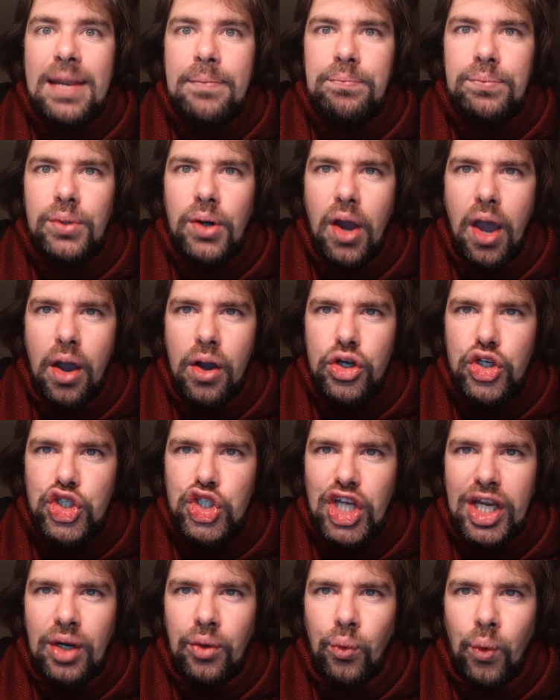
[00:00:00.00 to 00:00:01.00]

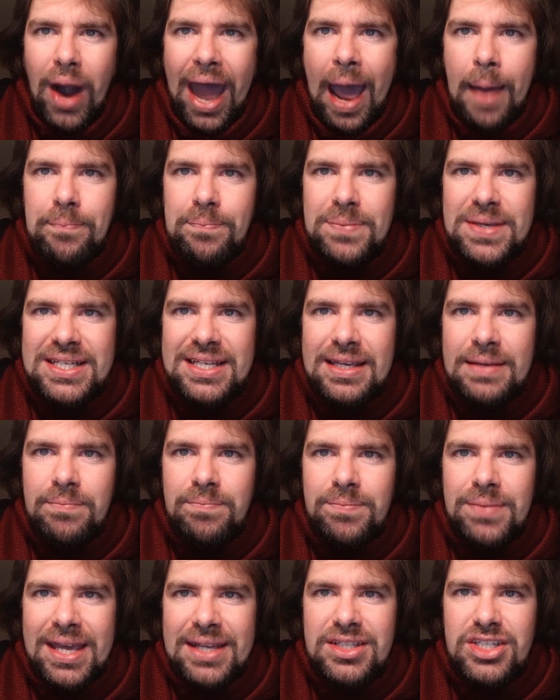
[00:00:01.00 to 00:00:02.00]
approached in rapid
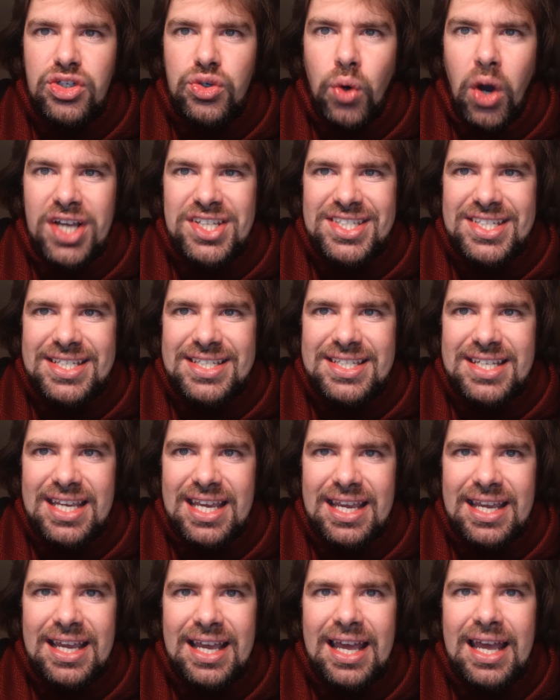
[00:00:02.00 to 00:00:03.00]

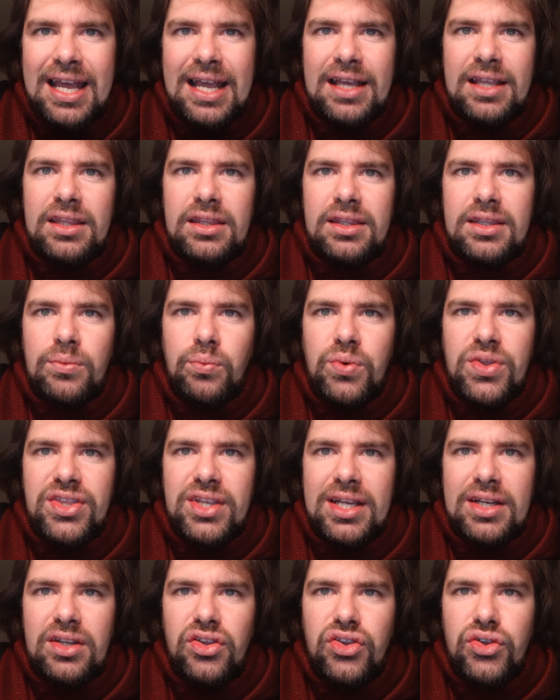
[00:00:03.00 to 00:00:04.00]
impetuosity
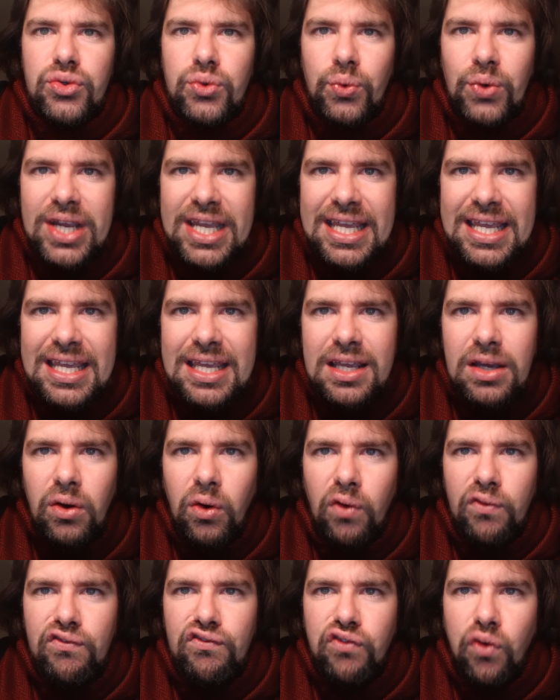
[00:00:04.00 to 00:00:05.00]
within three
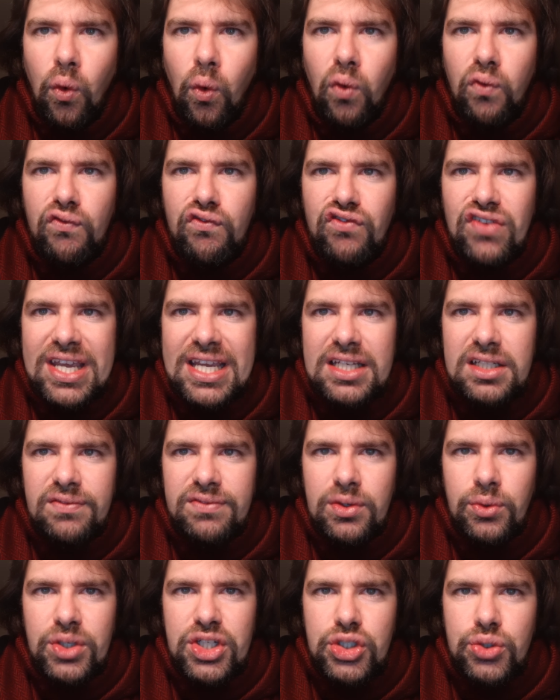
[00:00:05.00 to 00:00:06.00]
or four feet of
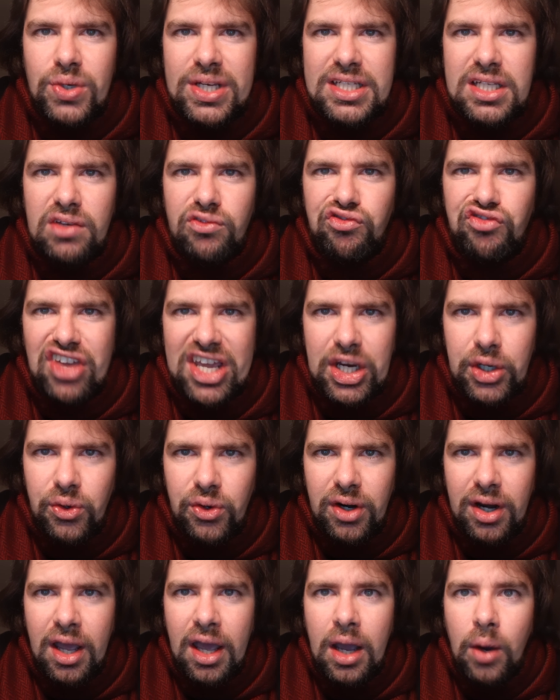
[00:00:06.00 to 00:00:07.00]
the retreating
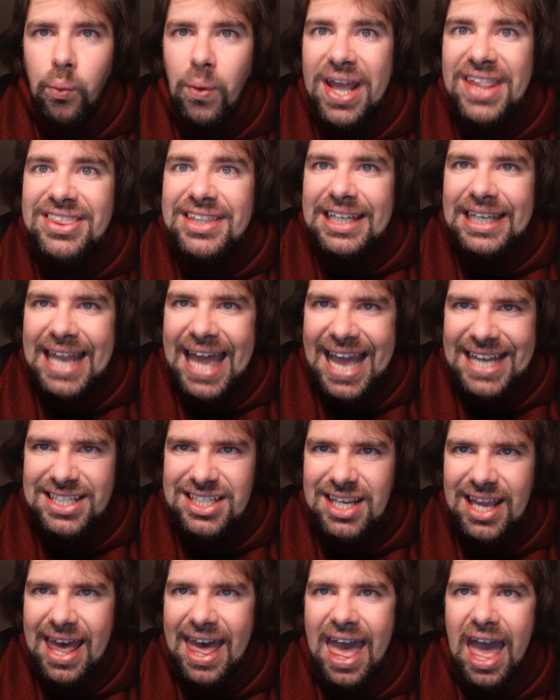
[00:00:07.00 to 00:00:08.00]
figure, when the
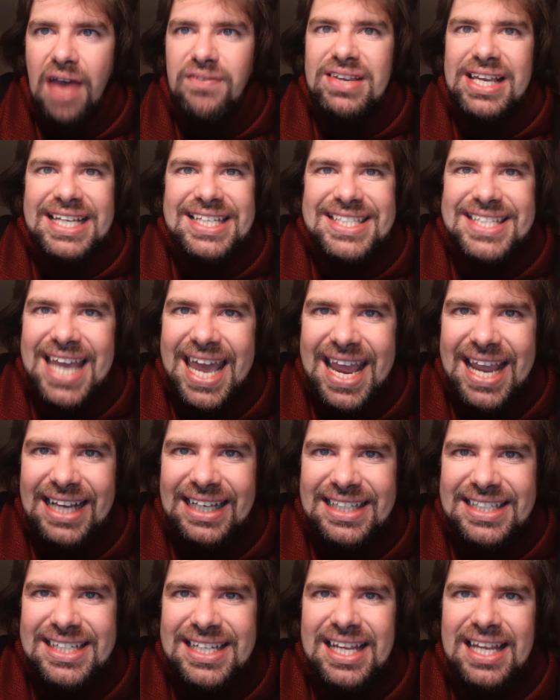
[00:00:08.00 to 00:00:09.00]
latter, having
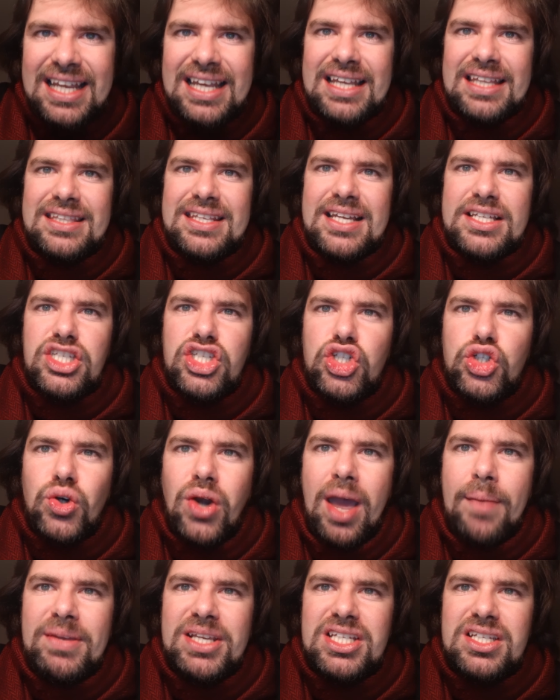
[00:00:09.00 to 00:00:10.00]
attained the
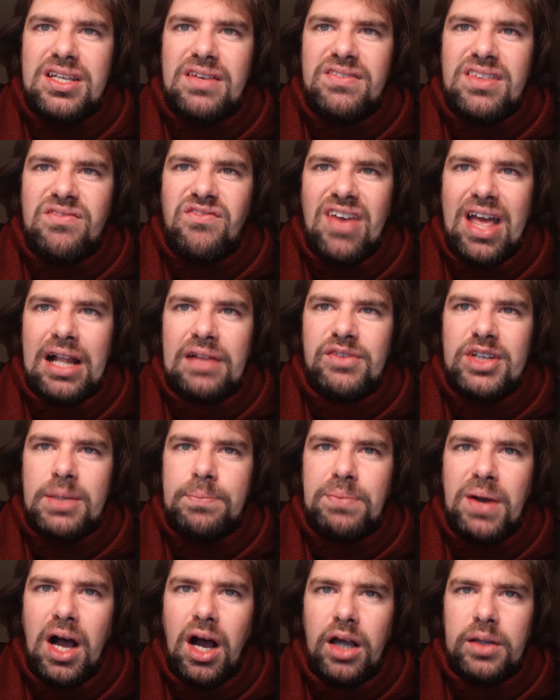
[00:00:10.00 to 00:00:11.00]
extremity of the velvet
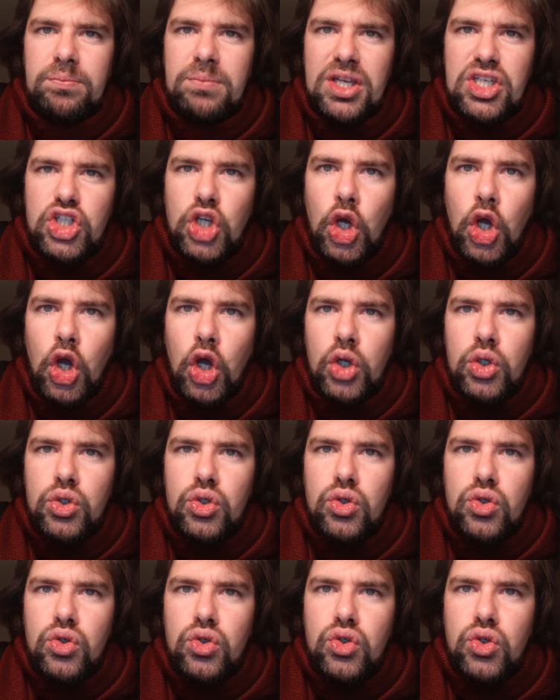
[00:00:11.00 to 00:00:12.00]
apartment,
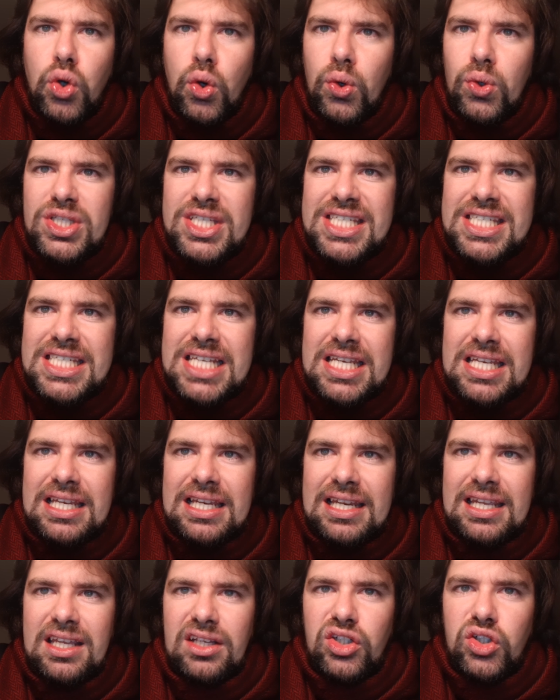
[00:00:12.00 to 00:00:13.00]
turned
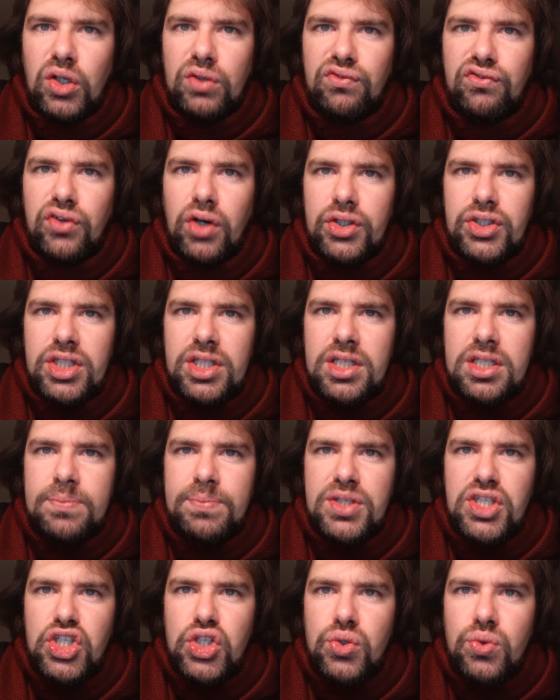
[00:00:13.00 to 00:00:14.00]
suddenly and confronted his
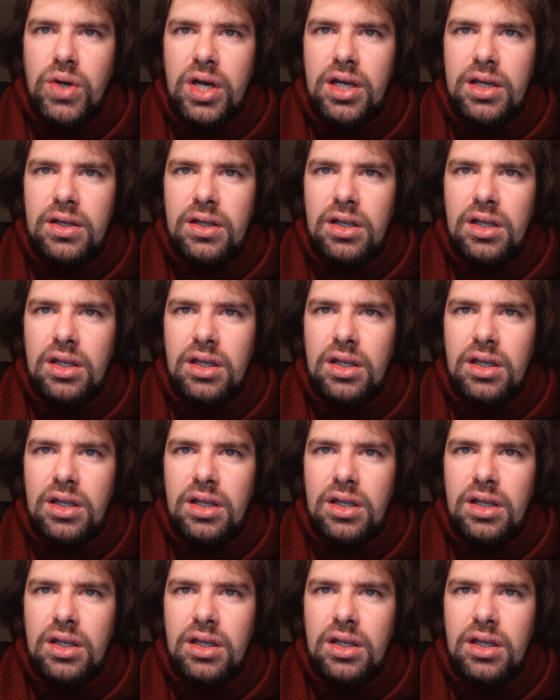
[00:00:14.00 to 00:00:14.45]
pursuer.